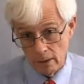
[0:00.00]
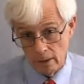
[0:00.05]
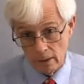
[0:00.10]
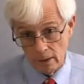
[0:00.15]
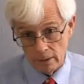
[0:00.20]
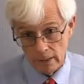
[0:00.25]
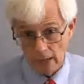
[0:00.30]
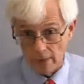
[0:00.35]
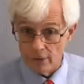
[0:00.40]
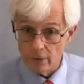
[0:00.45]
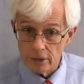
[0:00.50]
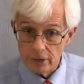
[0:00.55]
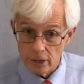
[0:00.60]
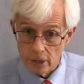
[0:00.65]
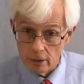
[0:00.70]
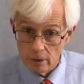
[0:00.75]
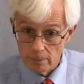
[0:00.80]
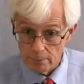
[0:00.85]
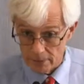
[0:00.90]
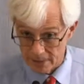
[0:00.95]
Now, there's
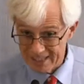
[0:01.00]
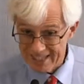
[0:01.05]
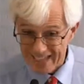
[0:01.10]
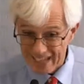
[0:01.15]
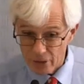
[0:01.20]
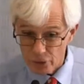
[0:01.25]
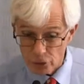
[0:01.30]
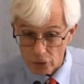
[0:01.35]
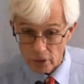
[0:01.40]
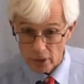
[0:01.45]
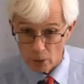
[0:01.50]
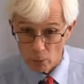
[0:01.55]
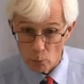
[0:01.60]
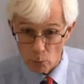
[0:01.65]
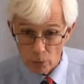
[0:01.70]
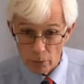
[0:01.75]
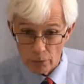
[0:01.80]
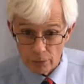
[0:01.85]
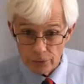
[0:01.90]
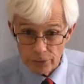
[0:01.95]
a potentially
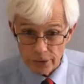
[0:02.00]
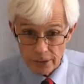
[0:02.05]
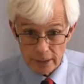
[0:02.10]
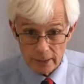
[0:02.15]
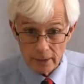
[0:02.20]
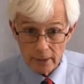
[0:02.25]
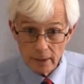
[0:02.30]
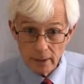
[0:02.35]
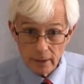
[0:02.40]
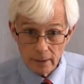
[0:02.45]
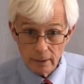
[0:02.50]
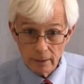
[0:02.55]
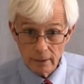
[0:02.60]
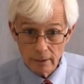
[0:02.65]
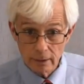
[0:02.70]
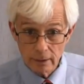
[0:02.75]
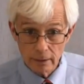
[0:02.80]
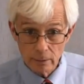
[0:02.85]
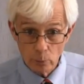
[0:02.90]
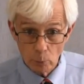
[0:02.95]
wounding
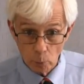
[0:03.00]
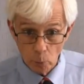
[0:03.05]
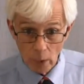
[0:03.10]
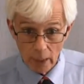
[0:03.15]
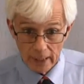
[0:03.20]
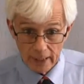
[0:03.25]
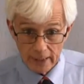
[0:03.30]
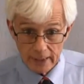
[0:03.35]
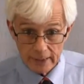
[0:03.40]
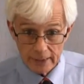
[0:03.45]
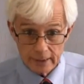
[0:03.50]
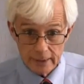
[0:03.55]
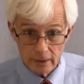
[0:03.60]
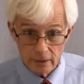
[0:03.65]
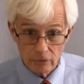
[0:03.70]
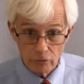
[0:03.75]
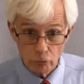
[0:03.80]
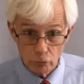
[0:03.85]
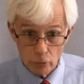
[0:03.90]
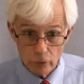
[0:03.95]
way
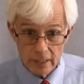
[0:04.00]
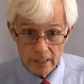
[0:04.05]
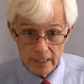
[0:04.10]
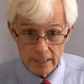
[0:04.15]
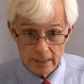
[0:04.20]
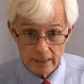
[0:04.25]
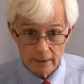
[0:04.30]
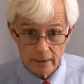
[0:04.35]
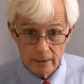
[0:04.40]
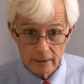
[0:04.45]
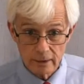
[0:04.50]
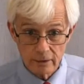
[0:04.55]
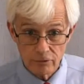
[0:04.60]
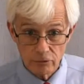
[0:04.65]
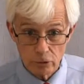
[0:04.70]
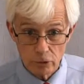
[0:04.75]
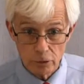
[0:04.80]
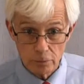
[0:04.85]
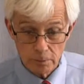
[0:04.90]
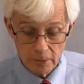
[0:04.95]
of reading
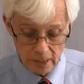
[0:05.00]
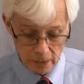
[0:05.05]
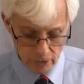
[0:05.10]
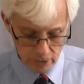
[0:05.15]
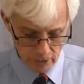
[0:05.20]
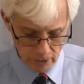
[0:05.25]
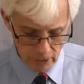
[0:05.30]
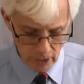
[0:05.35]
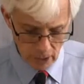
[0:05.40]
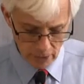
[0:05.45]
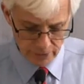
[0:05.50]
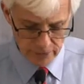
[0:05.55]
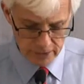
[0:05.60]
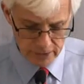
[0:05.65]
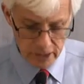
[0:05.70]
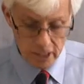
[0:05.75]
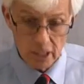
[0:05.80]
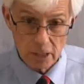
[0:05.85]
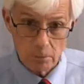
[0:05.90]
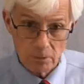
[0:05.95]
1 Peter on this
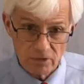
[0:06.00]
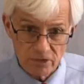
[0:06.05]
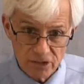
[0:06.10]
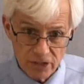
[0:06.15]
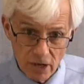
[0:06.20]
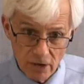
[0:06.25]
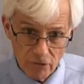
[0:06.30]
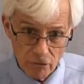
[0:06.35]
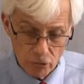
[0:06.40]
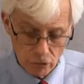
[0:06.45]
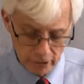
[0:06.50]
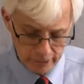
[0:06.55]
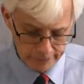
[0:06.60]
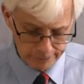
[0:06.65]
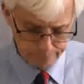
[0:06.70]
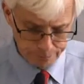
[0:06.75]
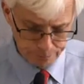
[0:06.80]
theme of suffering.